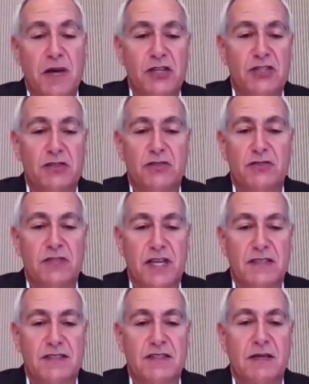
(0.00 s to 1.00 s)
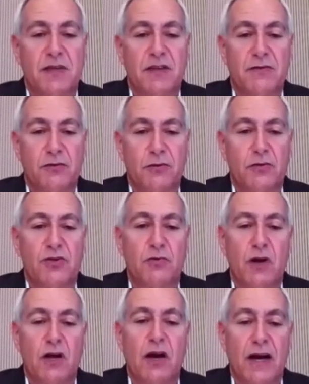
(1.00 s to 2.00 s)
patients or tests coming through and you
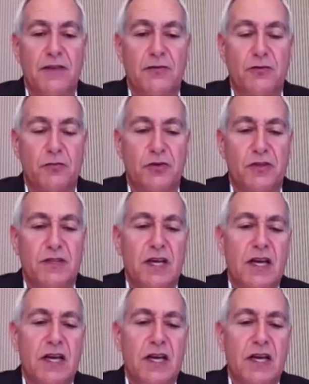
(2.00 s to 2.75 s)
want a high throughput.